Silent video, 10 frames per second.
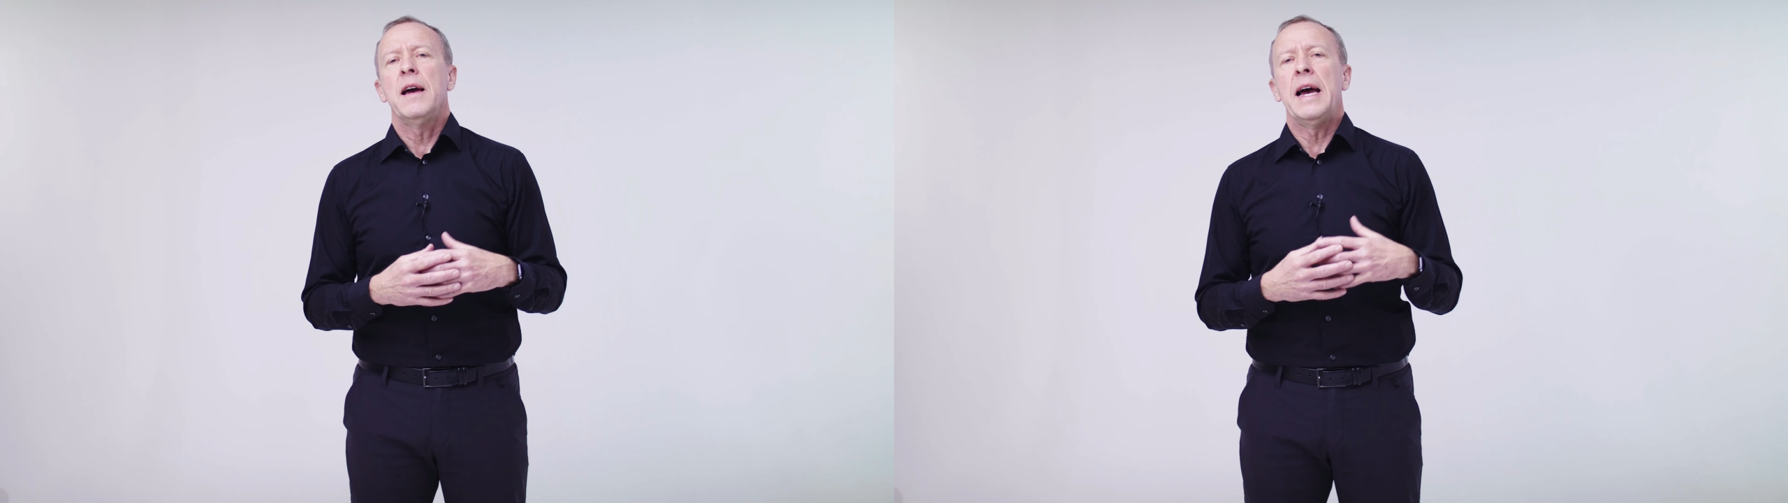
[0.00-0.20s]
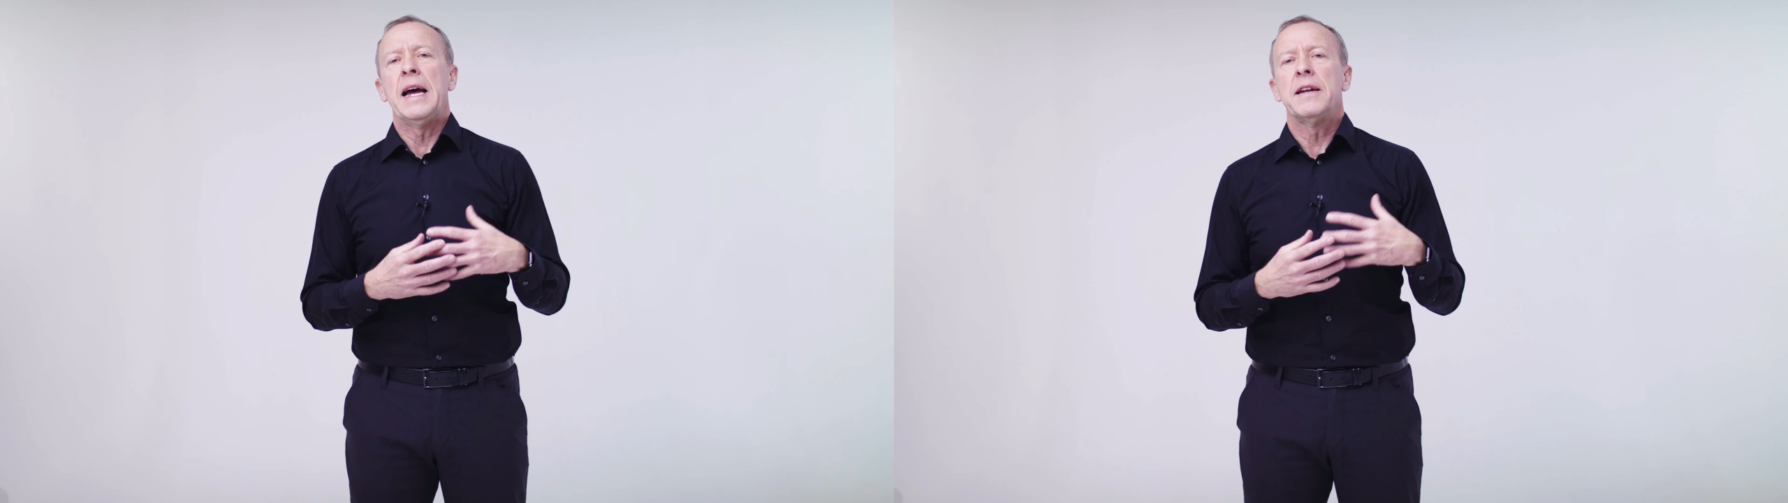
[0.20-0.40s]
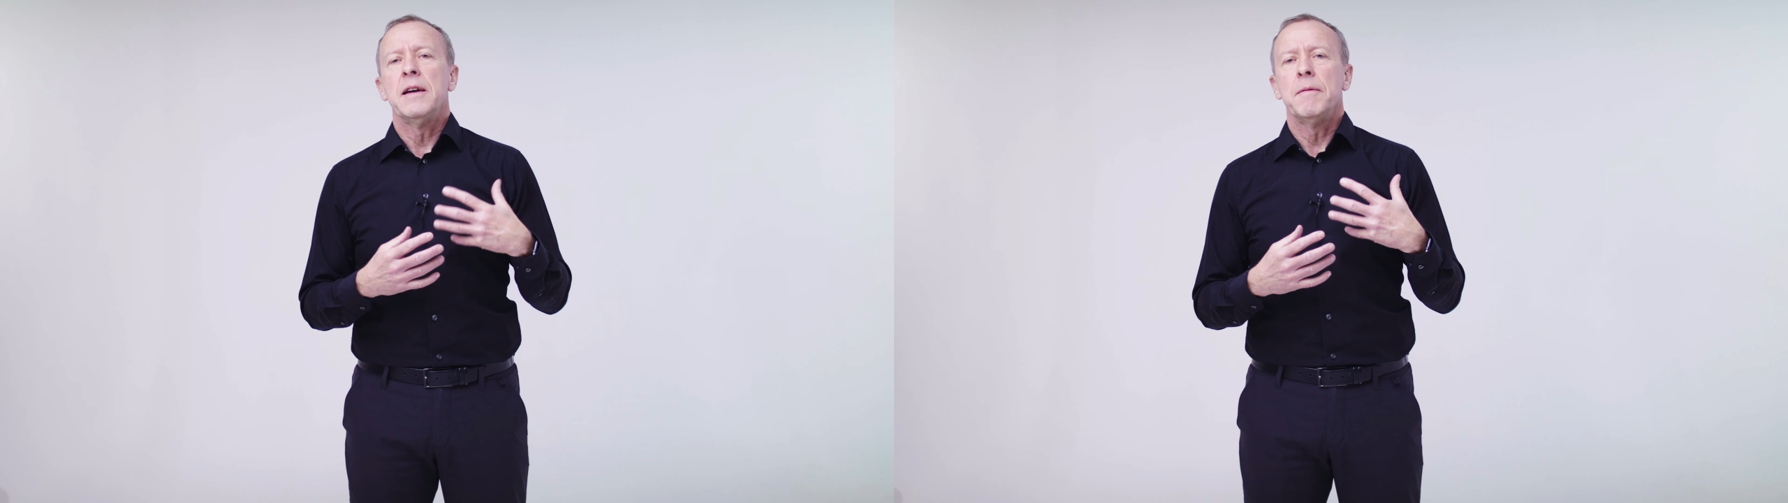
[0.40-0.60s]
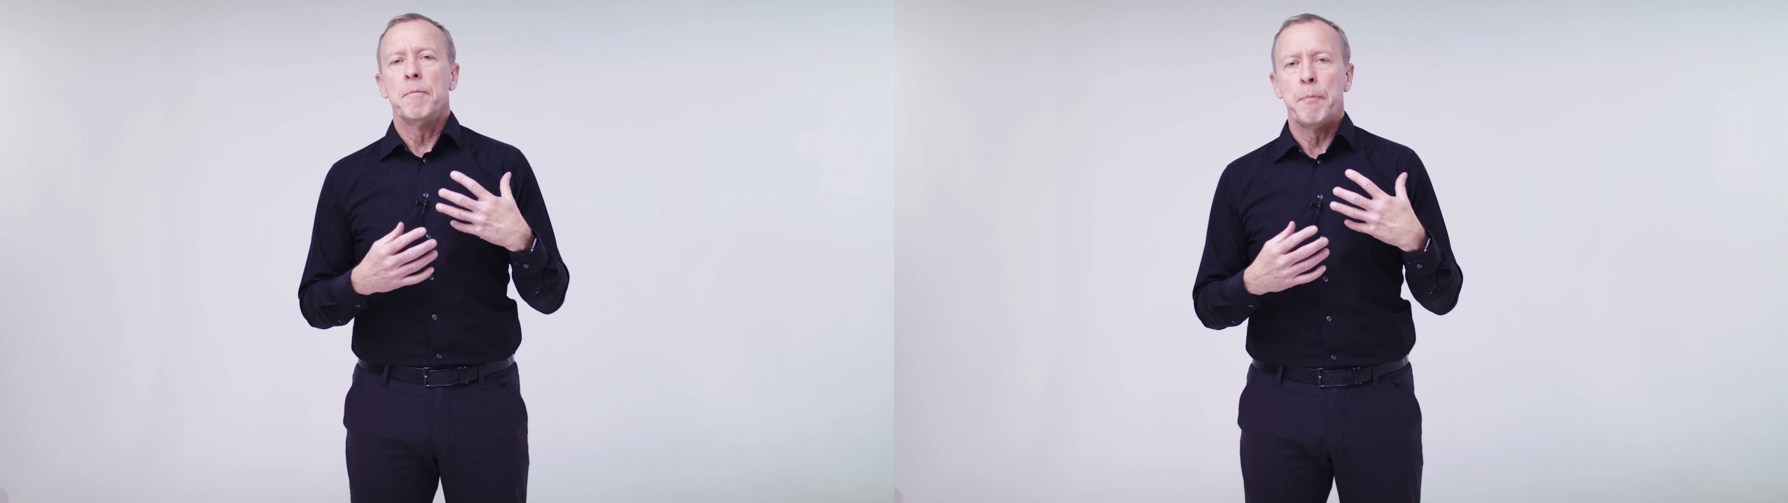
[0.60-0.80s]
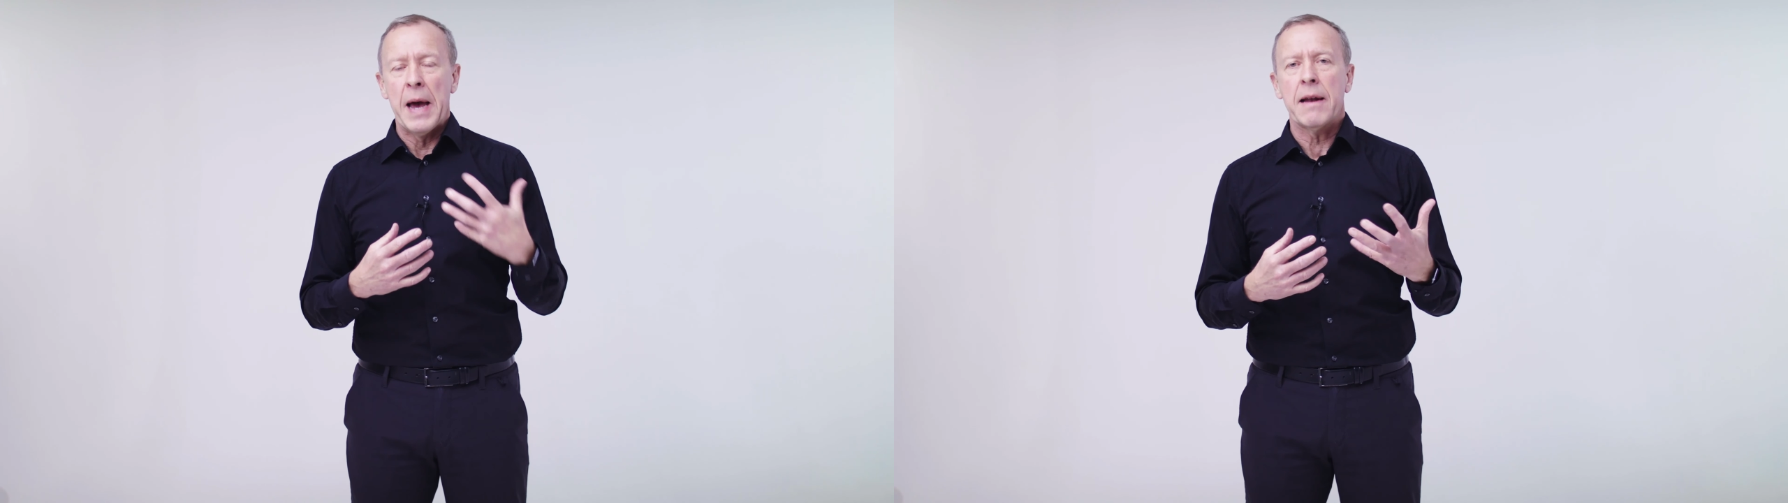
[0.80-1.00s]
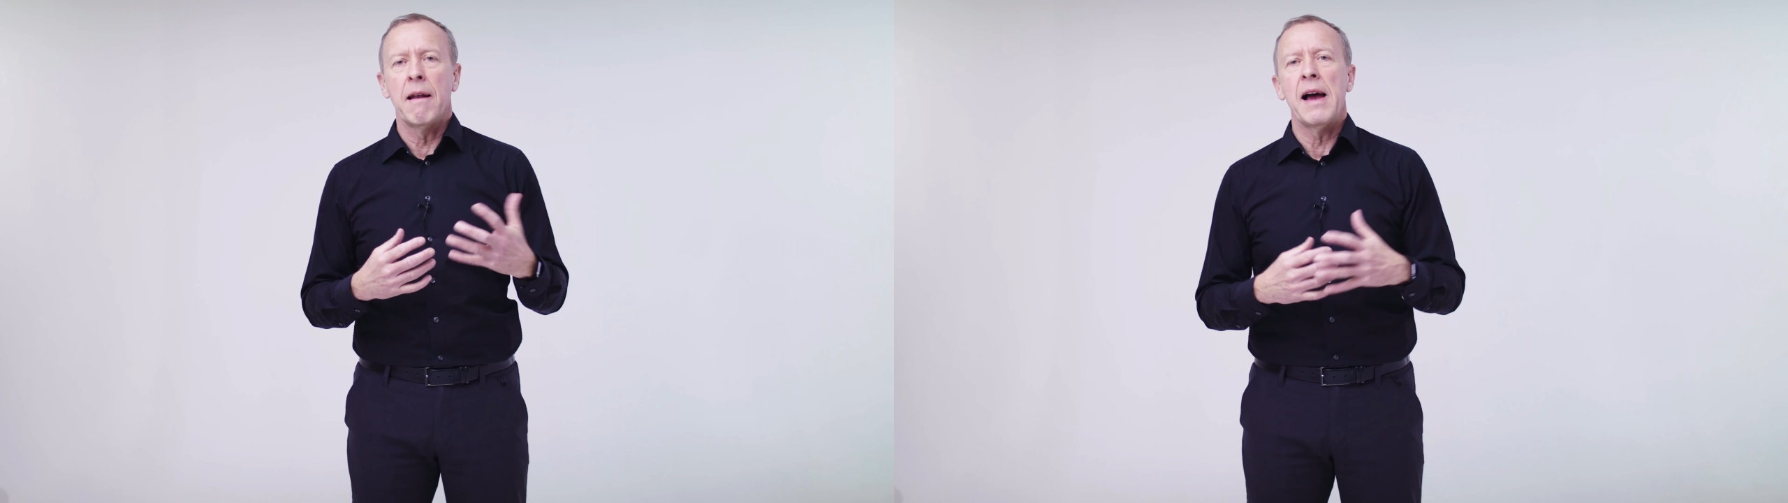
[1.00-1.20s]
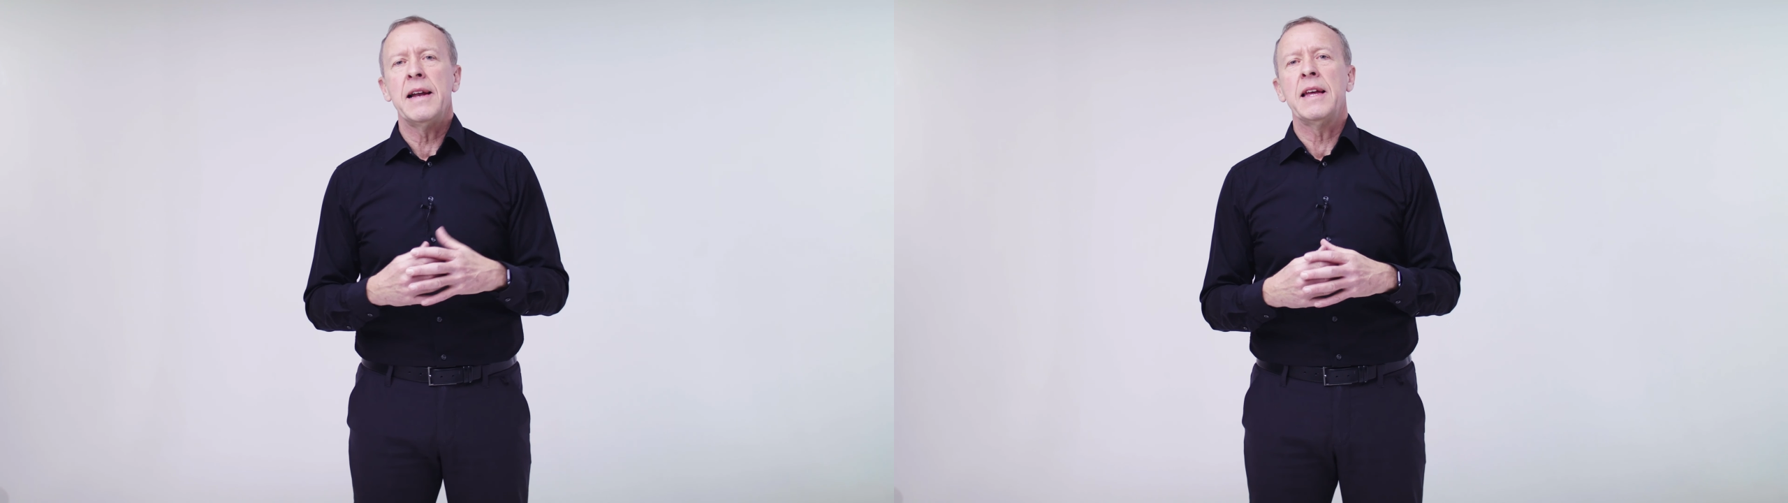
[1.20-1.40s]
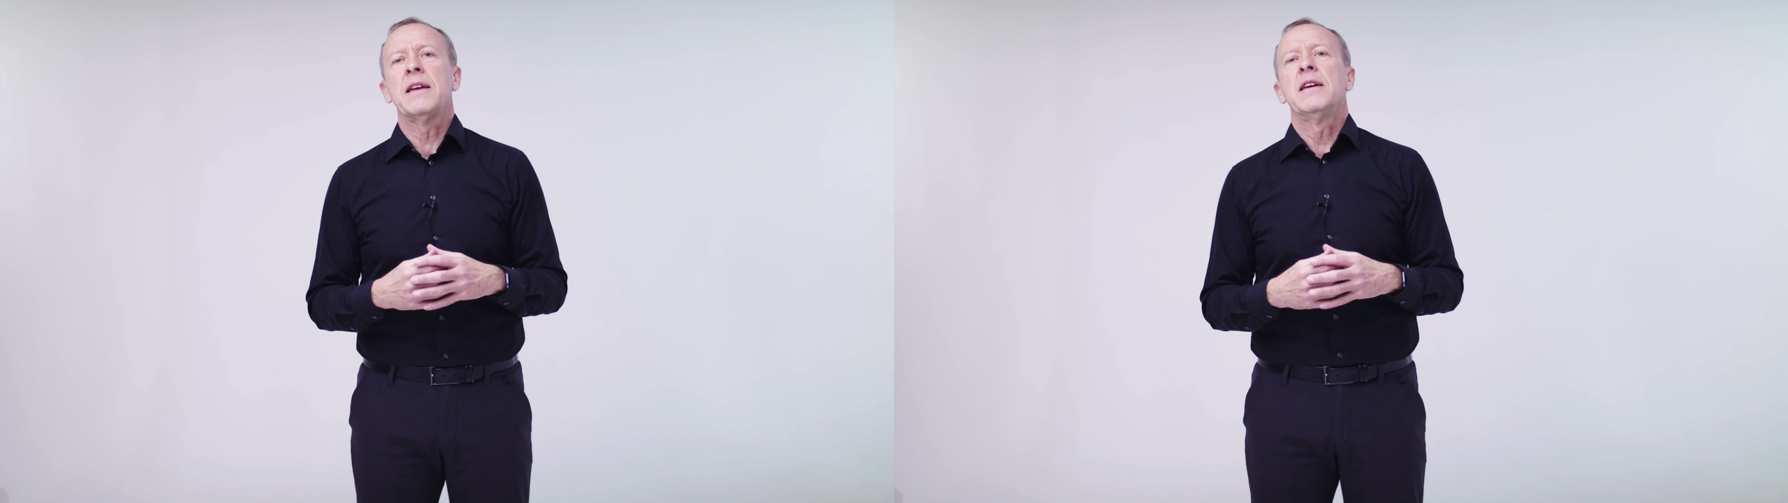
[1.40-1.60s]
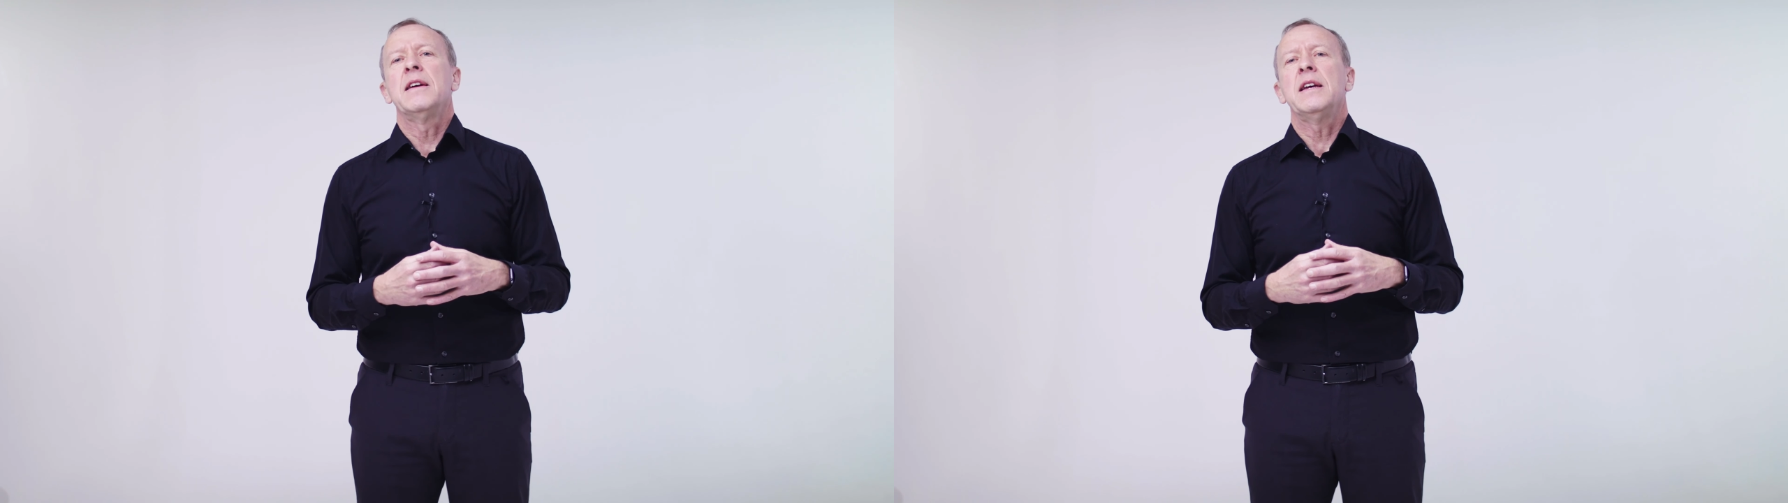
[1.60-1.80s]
And bad lighting